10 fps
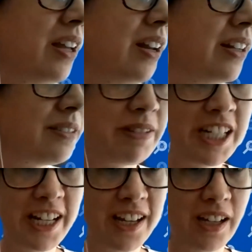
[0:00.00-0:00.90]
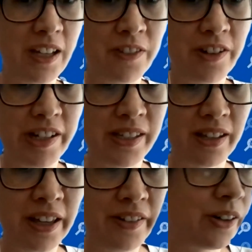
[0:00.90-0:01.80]
Let me check if there is
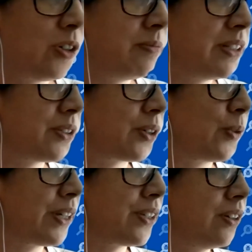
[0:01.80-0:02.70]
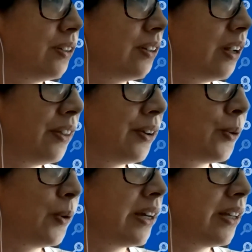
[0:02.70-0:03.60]
another comment or question.
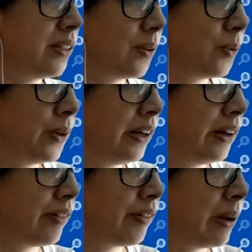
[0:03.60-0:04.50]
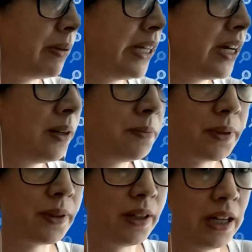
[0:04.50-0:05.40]
Otherwise, we are wrapping up.
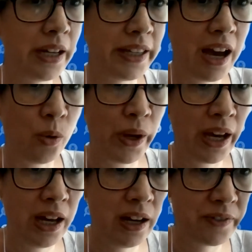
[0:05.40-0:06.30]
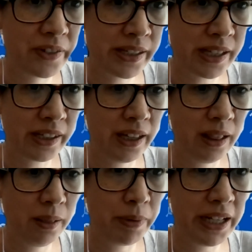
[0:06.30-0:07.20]
Yeah, we have
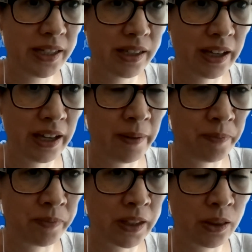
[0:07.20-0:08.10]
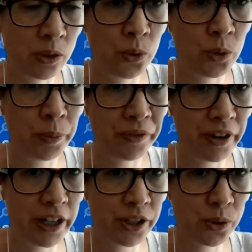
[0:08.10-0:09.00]
Ezequiel. Please, do you
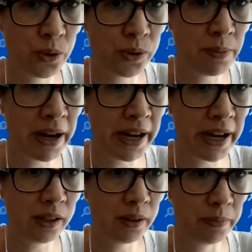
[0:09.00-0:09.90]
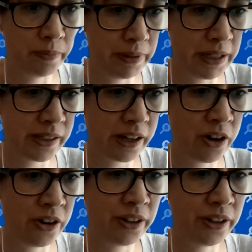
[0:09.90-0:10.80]
prefer to use the mic? Please turn
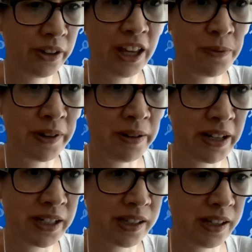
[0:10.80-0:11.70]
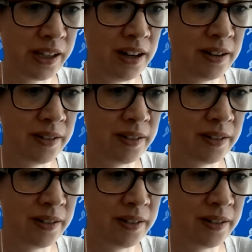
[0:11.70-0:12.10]
on. Thank you very much, Ezequiel.